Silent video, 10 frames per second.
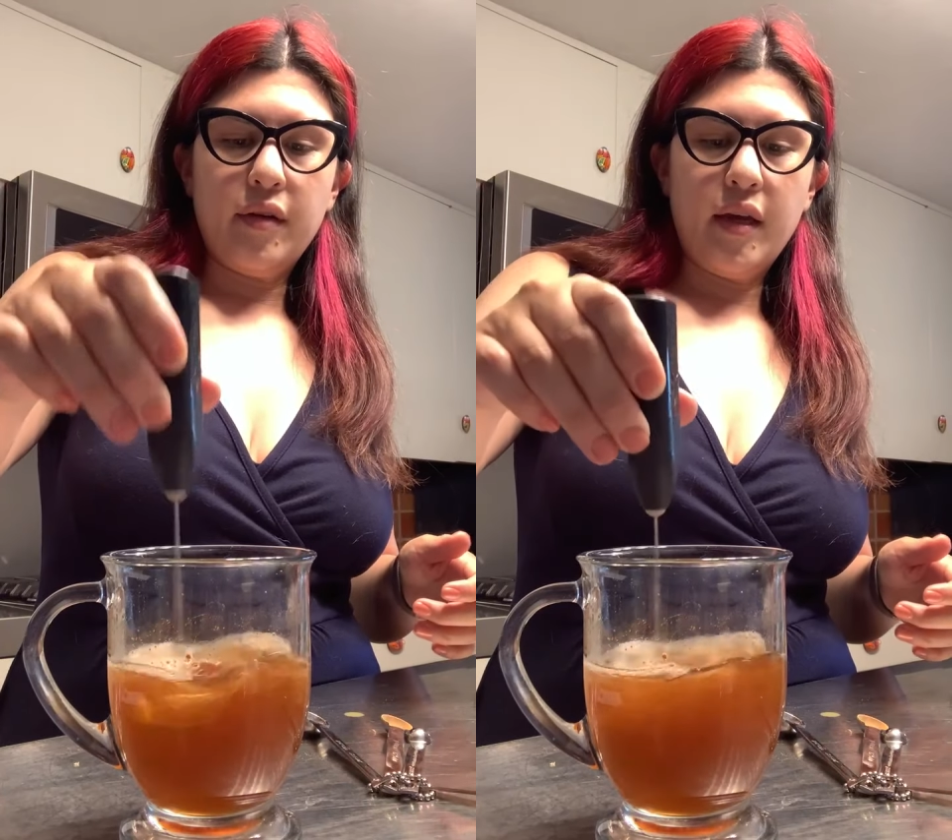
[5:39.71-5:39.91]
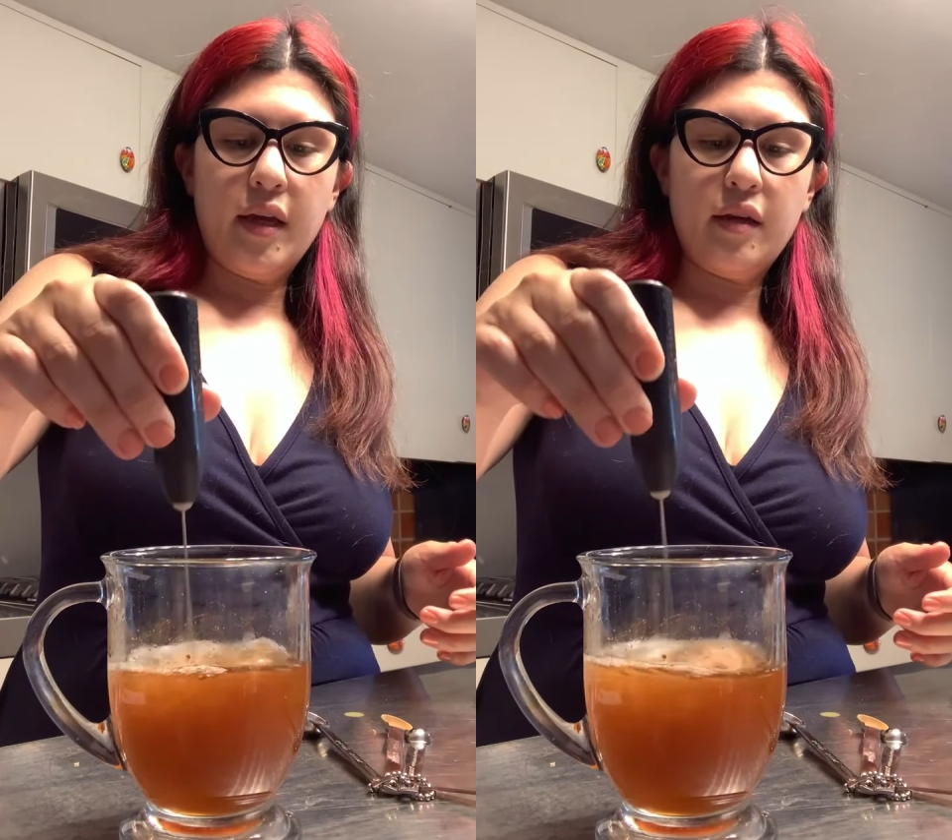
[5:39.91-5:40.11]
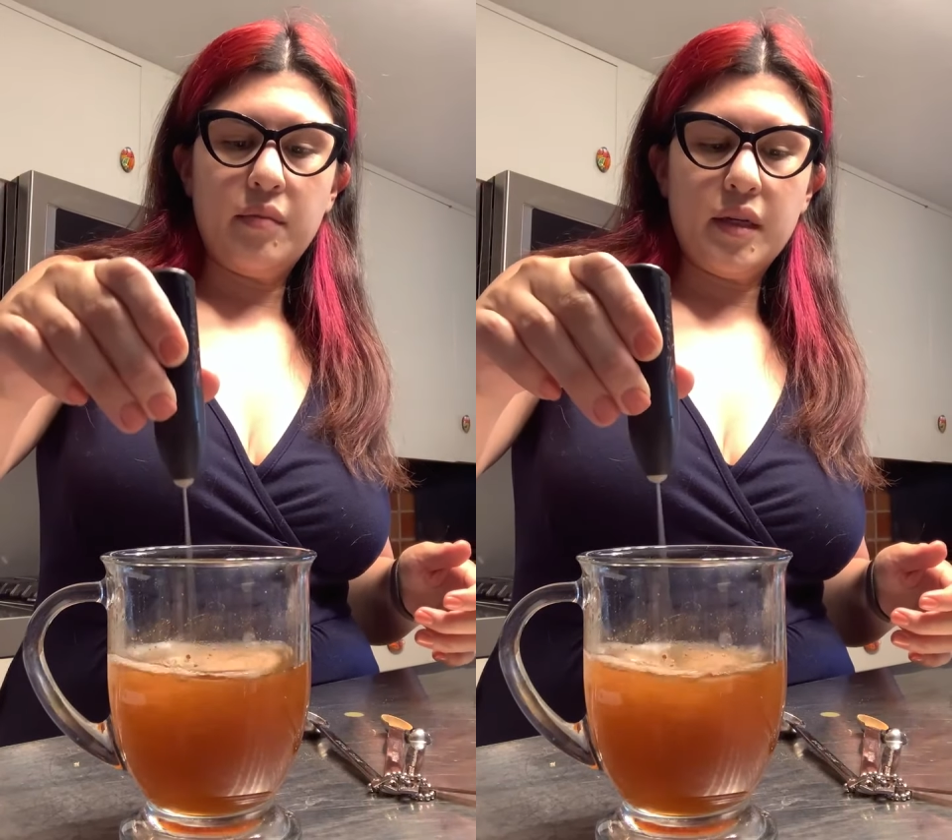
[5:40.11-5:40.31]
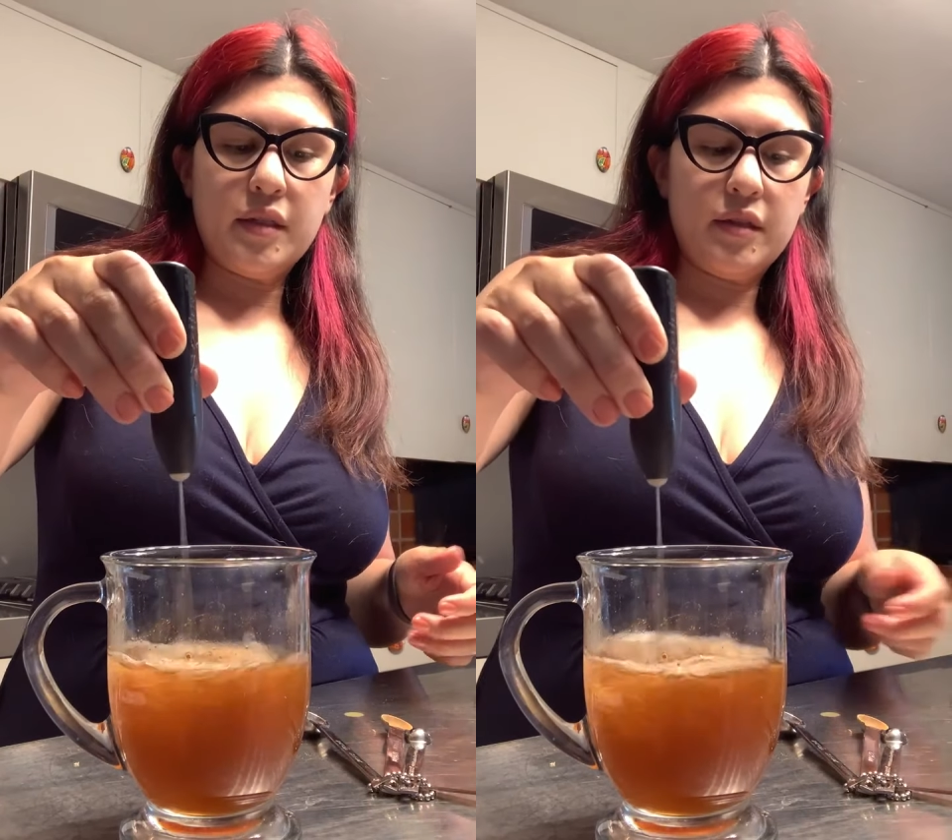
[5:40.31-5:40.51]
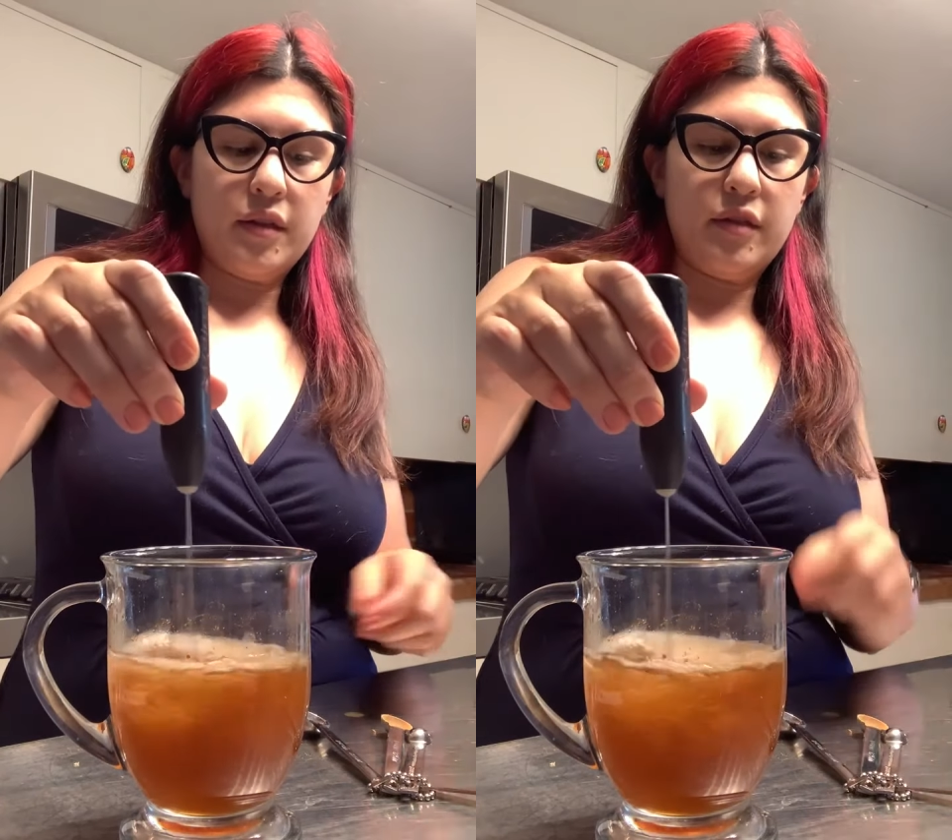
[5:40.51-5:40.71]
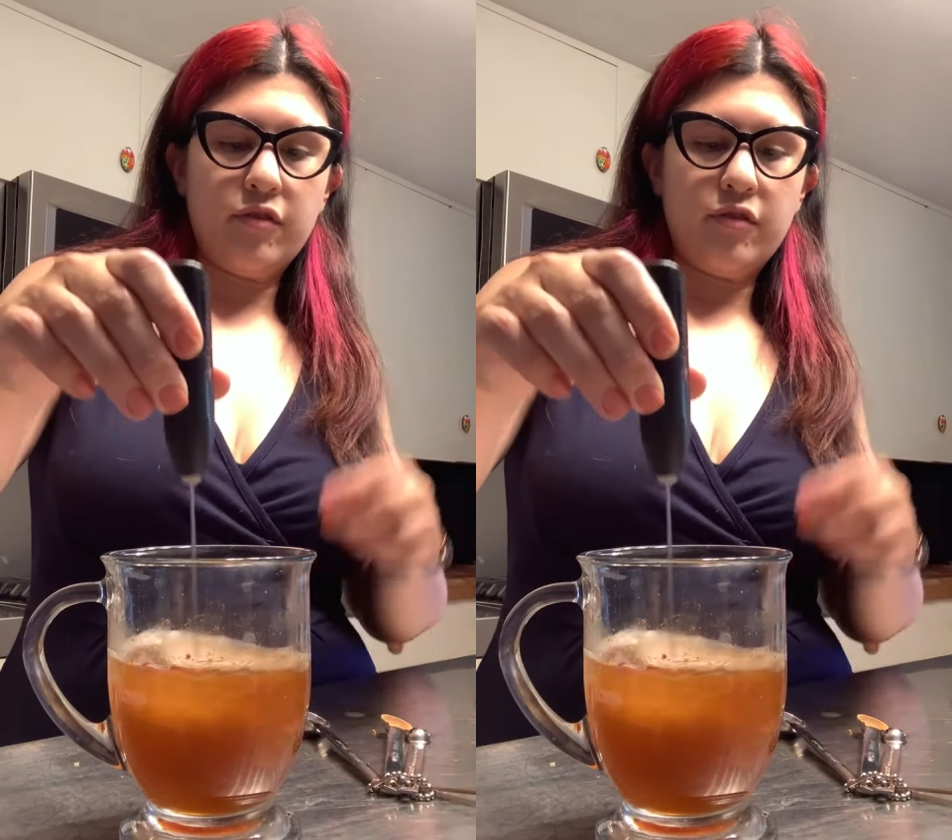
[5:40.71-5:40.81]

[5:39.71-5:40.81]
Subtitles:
hand mixer and